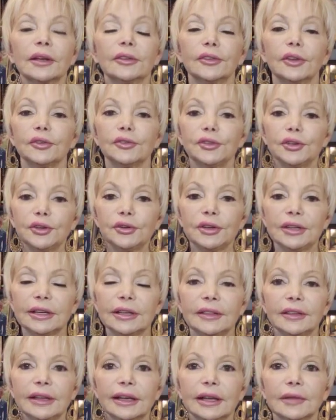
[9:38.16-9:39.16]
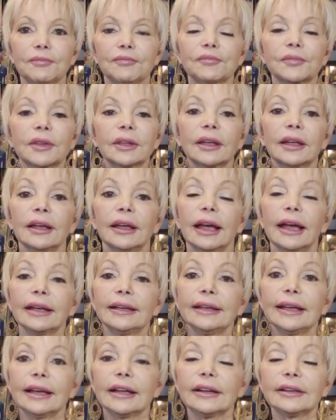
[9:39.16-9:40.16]
so tune in then.
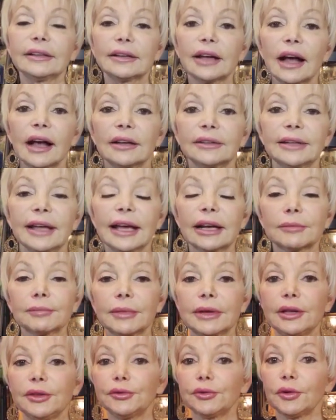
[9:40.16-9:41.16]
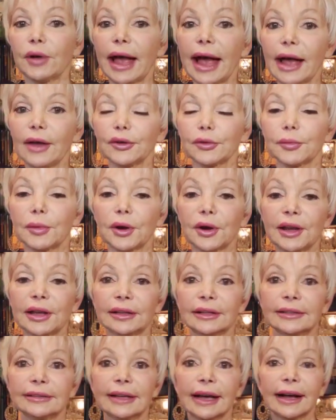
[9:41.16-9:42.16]
Again, contact me through
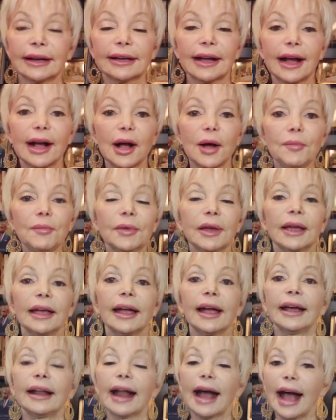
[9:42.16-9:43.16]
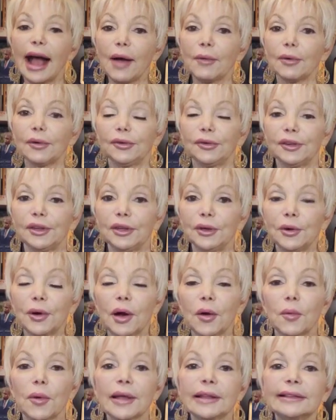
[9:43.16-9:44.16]
AskMaryEllen.com, and I will see you
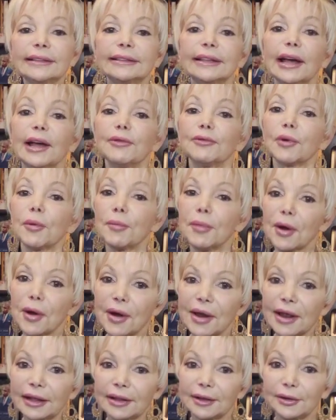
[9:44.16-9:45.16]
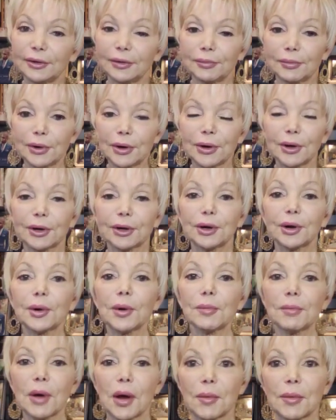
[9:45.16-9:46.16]
on Wednesday for Mary Ellen's
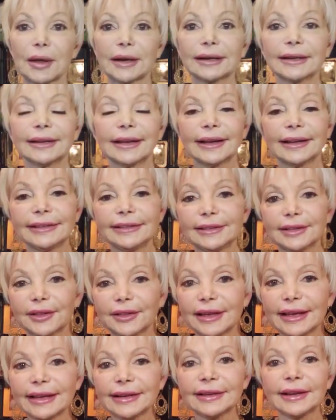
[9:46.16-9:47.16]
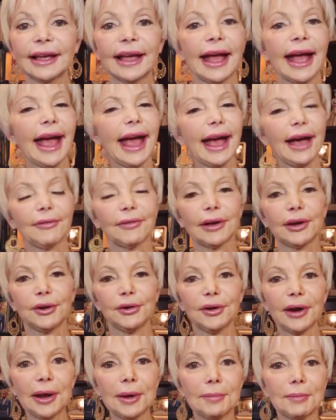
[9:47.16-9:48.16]
Miracle Moment. Until then, have a
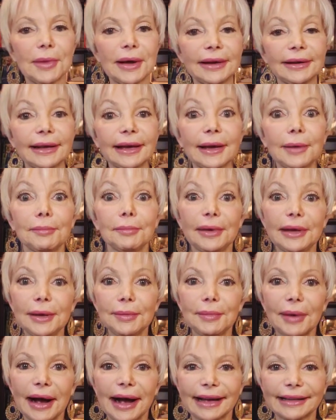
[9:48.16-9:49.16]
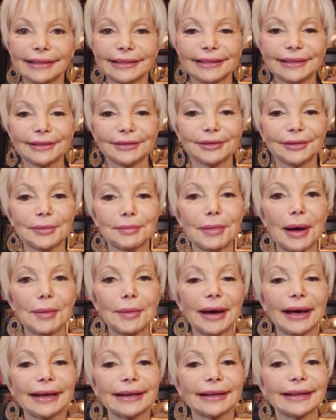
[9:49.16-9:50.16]
great Monday. Be positive.
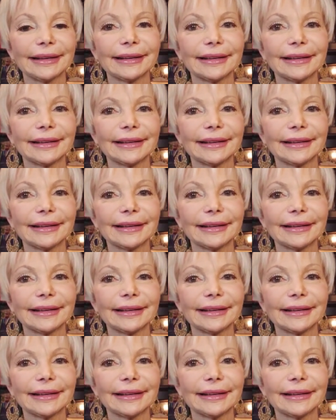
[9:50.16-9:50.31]
Bye-bye.